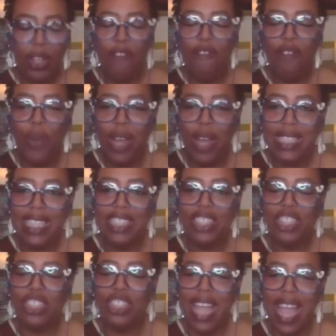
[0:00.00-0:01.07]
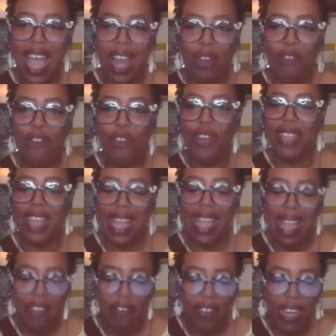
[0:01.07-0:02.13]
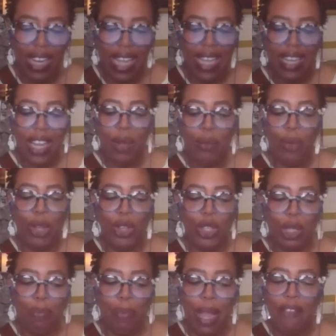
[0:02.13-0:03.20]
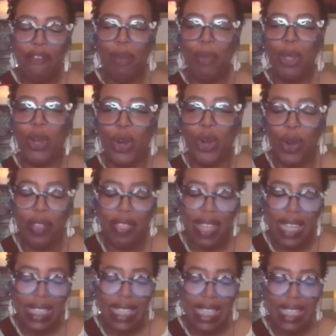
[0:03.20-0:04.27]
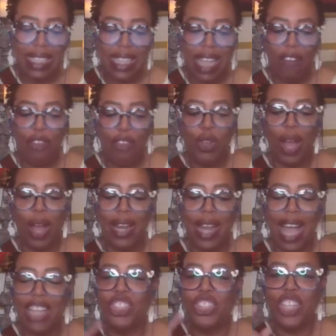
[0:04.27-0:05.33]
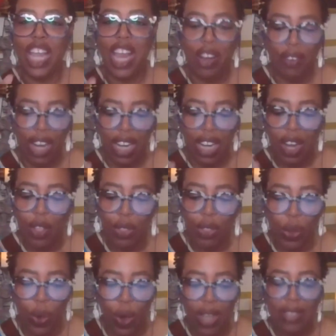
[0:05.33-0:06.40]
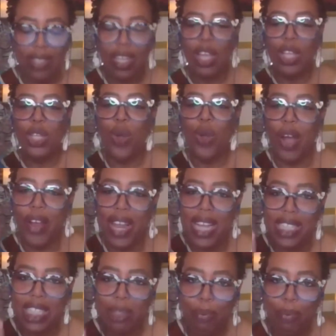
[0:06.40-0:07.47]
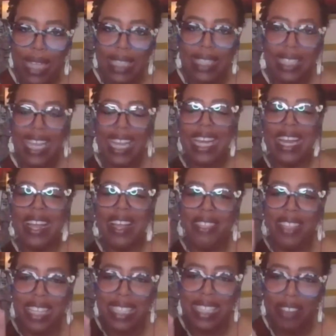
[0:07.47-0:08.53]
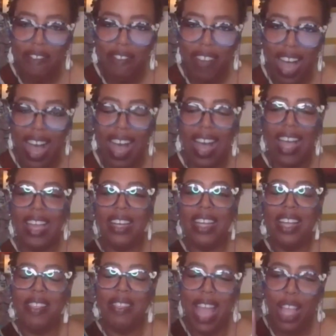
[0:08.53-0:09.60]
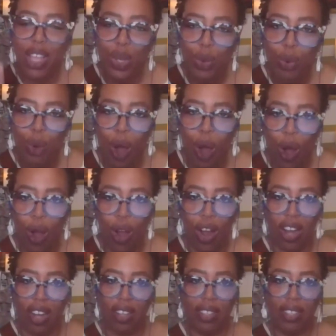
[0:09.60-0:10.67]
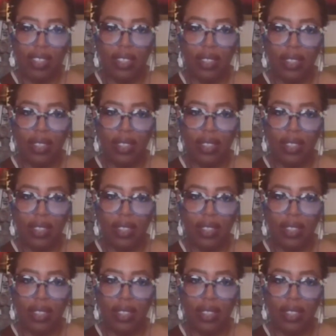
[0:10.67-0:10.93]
Your voice is a channel for the infinite. When you speak from your authentic self, you are not sharing thoughts, you are expressing the divine that you are.